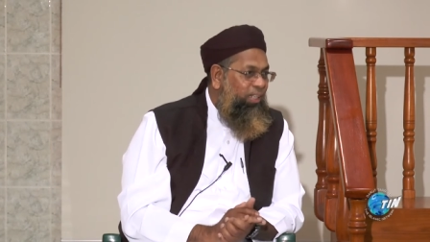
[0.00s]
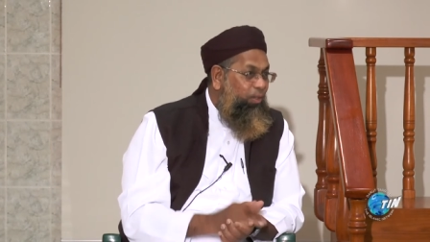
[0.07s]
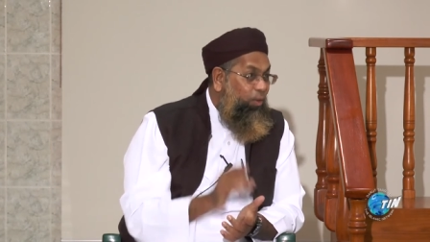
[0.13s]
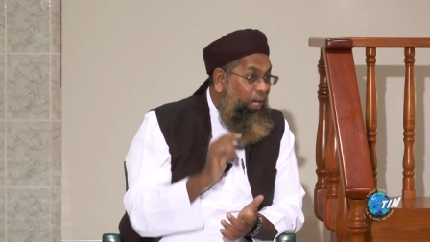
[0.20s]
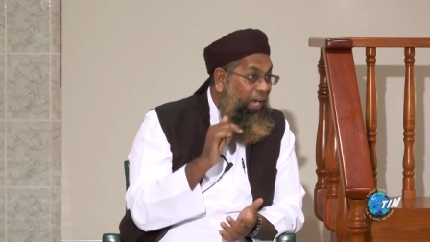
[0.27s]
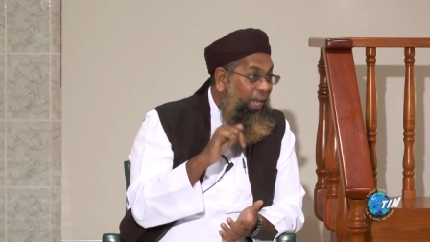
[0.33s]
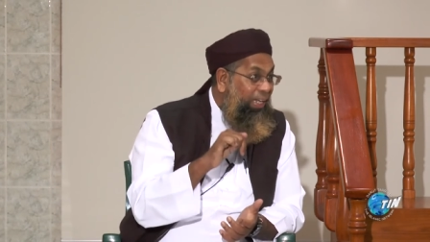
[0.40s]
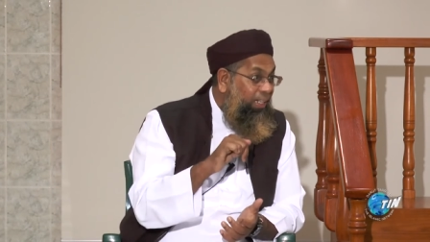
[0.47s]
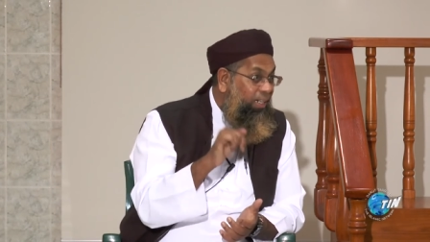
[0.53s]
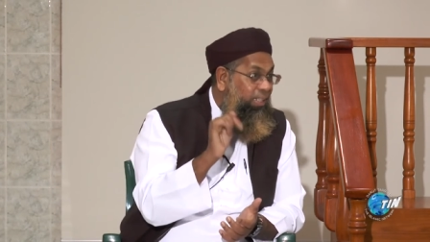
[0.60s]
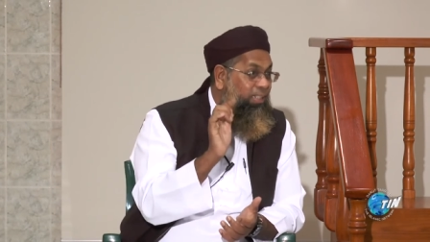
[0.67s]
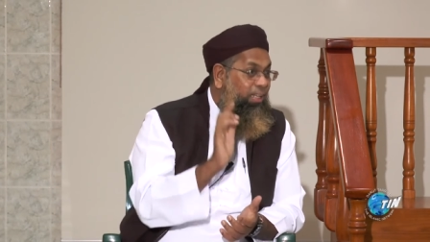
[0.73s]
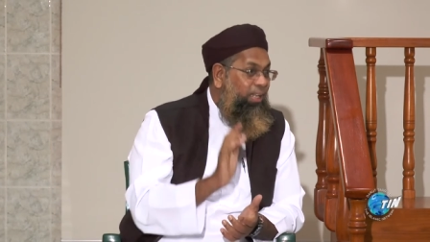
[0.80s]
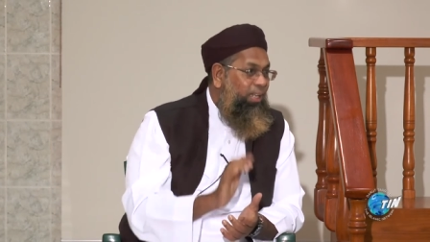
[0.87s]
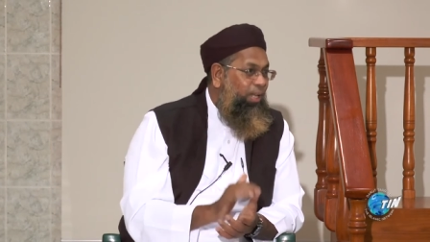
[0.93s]
Now Ali
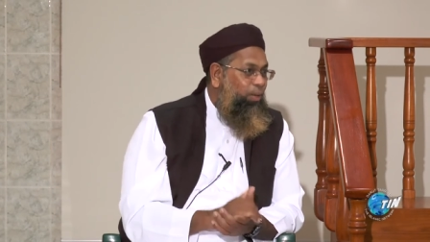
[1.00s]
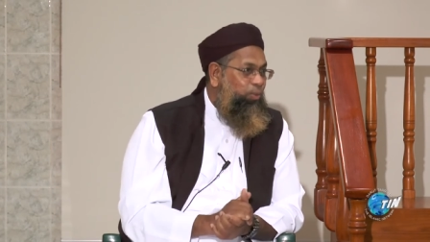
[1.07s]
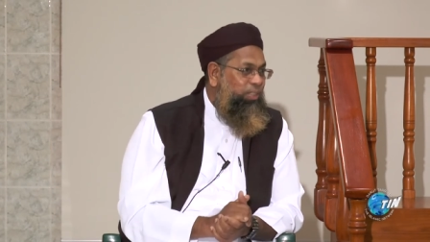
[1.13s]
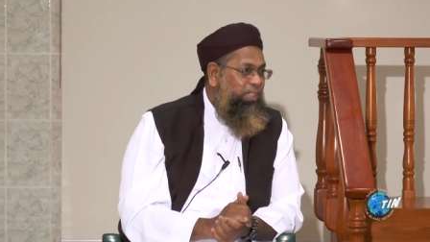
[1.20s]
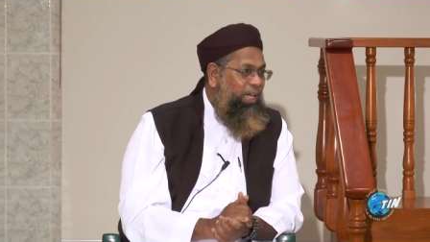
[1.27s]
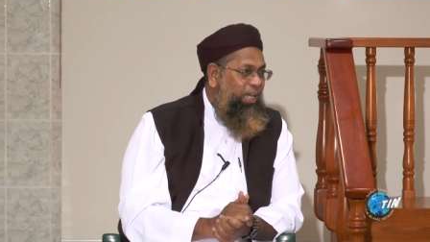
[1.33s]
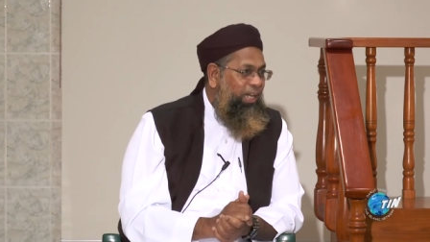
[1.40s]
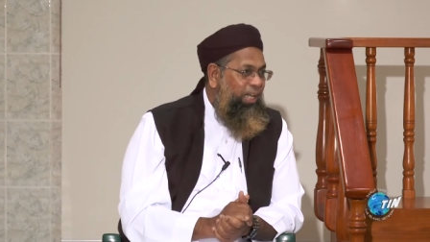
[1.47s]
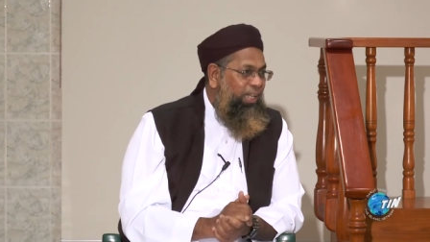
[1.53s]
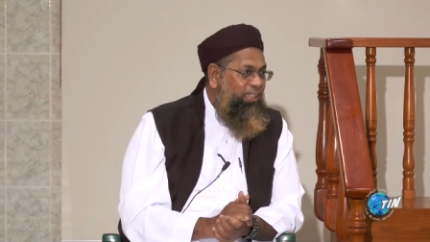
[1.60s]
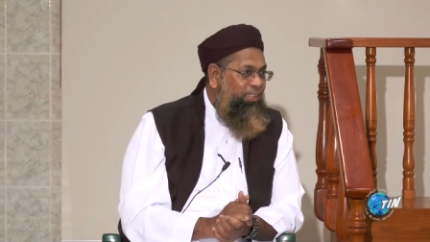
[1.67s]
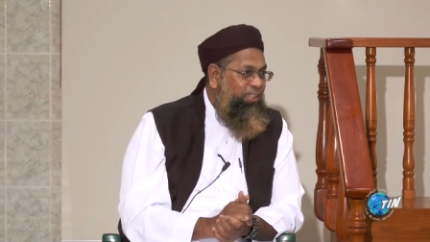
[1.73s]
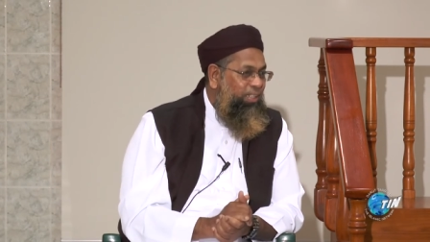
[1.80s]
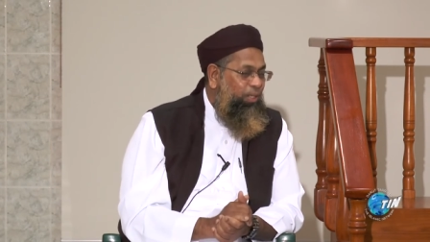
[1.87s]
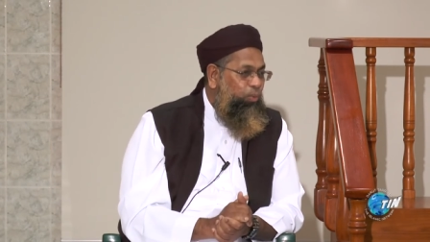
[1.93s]
radiallahu ta'ala